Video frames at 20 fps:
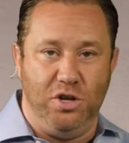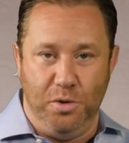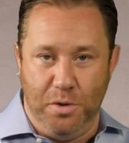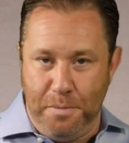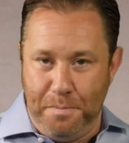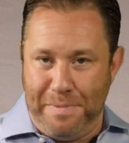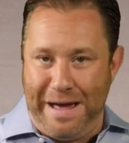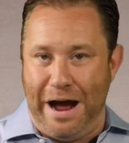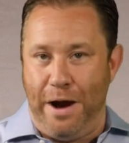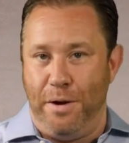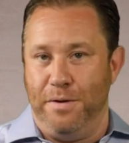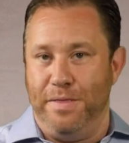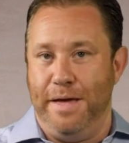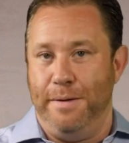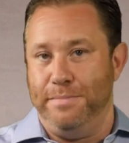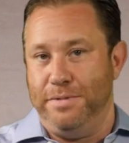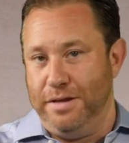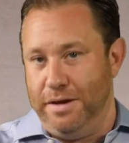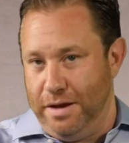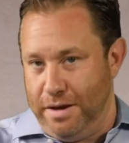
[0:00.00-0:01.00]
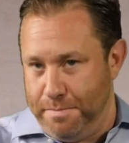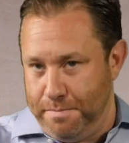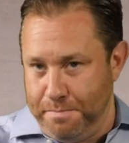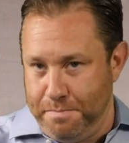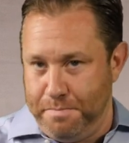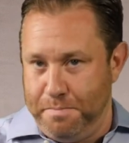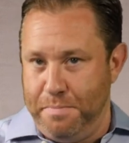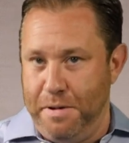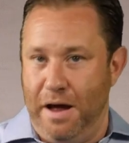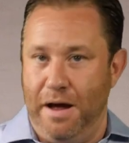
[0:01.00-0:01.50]
to empower them to
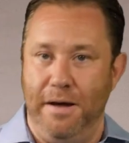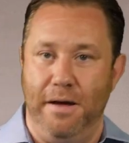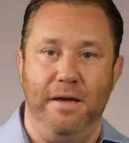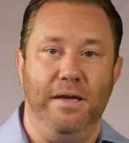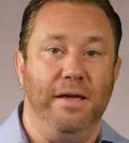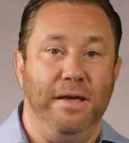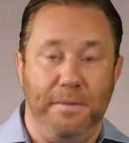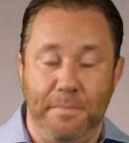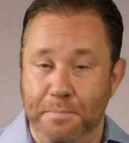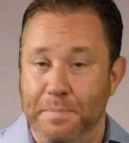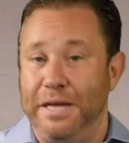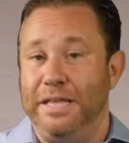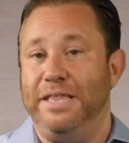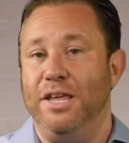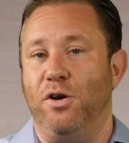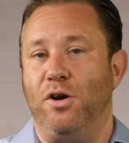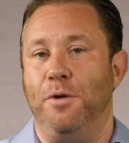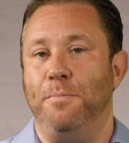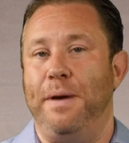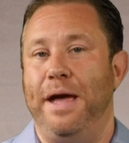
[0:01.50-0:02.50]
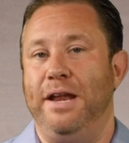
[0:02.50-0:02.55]
uh, beat their